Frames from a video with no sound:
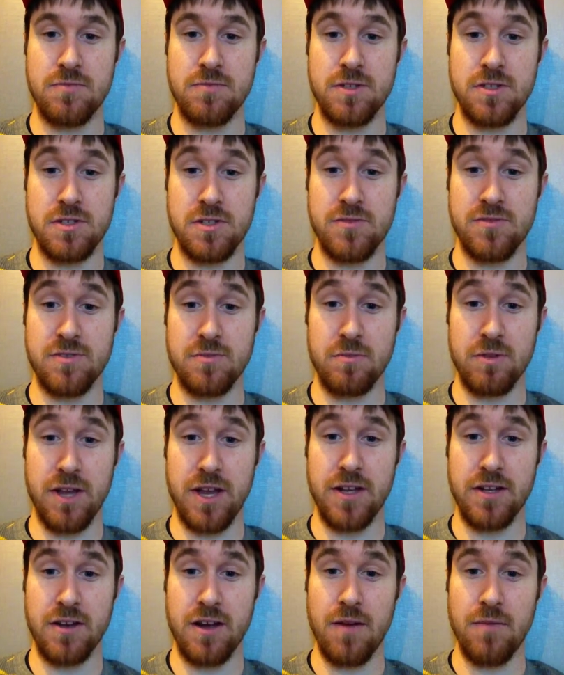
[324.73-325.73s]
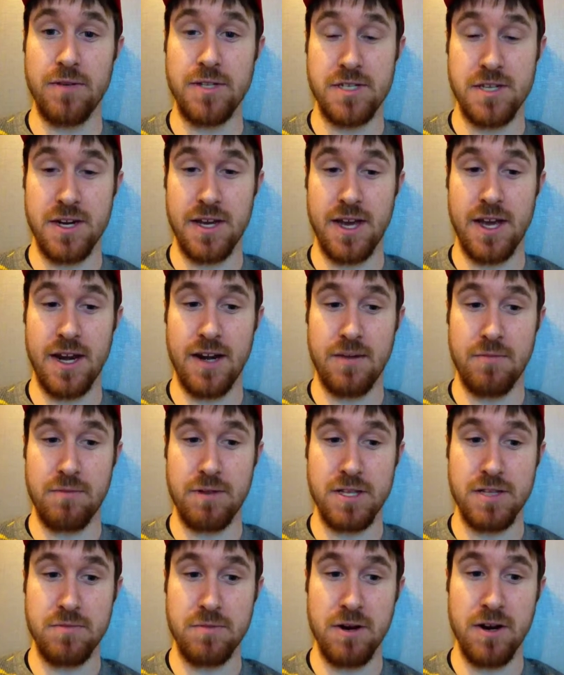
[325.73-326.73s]
deserves some playing time, and he's going to get it in
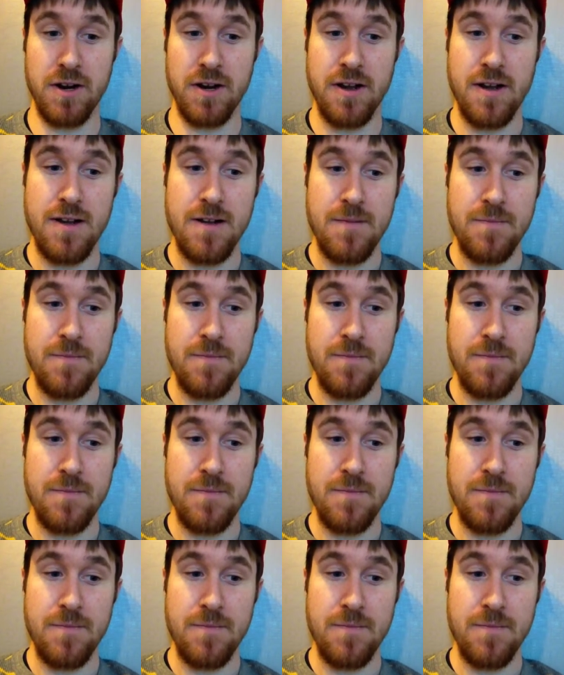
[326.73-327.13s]
Pittsburgh.